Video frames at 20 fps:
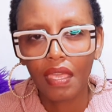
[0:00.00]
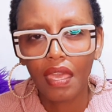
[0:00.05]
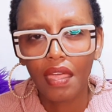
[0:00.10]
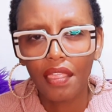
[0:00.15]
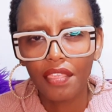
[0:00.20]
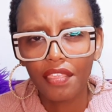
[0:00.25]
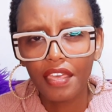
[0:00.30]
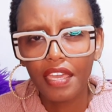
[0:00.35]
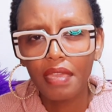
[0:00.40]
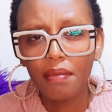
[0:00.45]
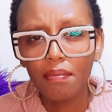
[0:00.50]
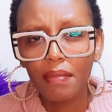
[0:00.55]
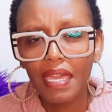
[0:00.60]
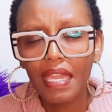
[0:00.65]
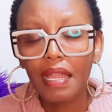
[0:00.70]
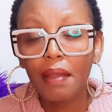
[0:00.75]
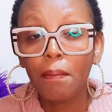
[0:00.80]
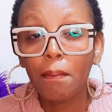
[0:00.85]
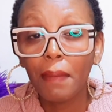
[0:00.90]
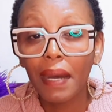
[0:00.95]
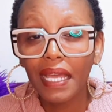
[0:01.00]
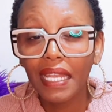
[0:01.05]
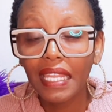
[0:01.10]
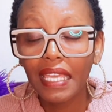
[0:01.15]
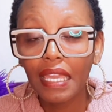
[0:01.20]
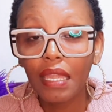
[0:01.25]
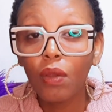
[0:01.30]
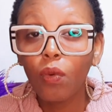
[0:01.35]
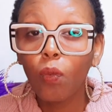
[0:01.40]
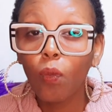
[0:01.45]
They make
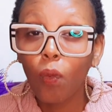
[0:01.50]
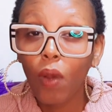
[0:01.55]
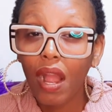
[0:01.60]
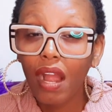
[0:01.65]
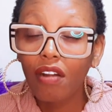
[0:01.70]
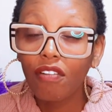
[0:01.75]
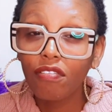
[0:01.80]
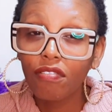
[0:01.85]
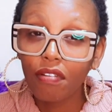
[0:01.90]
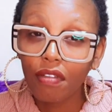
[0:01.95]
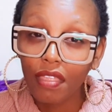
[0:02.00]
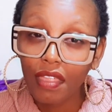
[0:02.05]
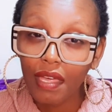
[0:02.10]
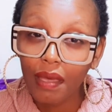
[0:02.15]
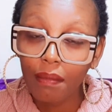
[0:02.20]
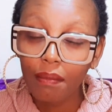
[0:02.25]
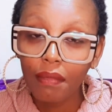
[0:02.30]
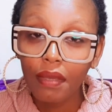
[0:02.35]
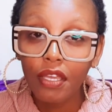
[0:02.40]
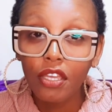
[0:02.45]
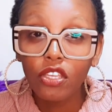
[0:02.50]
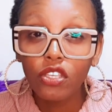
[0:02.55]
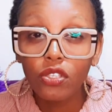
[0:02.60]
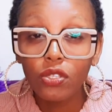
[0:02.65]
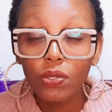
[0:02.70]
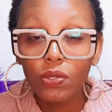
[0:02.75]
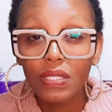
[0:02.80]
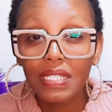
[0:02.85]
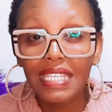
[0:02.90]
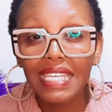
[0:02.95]
money work for them
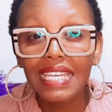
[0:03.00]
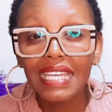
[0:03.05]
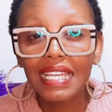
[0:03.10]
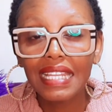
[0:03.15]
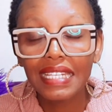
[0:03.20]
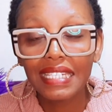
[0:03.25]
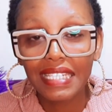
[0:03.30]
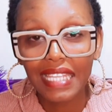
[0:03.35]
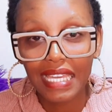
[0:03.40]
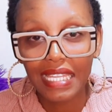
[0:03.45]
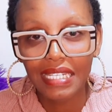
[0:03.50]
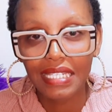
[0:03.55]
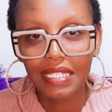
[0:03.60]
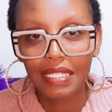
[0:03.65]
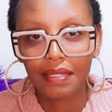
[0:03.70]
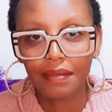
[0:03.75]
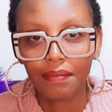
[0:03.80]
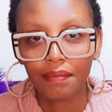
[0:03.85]
using debt.